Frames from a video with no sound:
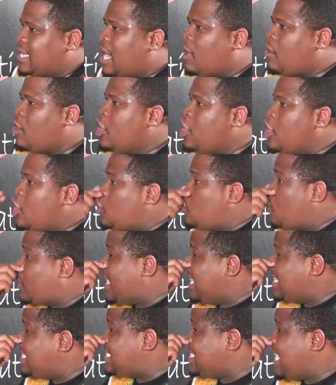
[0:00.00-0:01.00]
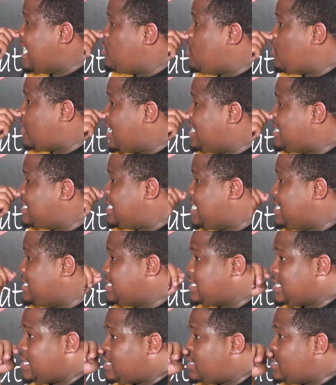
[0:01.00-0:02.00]
Now, you can see an
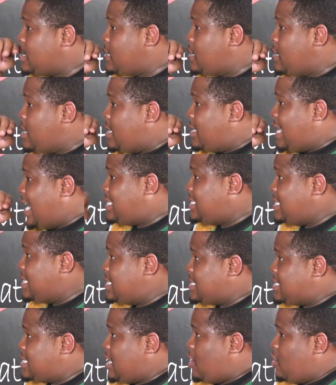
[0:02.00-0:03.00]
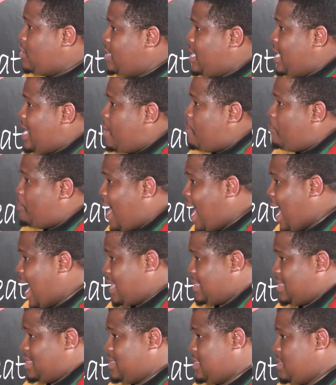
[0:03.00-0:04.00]
organization that is on a
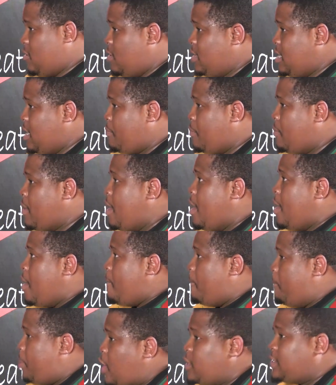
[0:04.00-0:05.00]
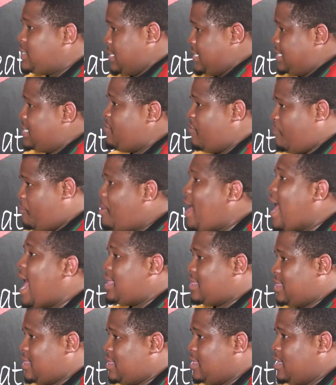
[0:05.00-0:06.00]
path, on a positive
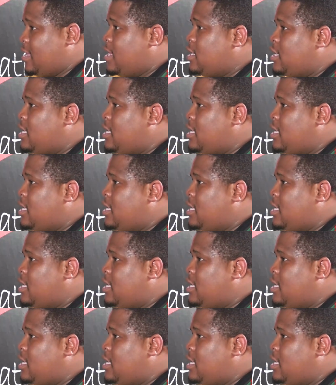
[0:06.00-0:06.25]
path,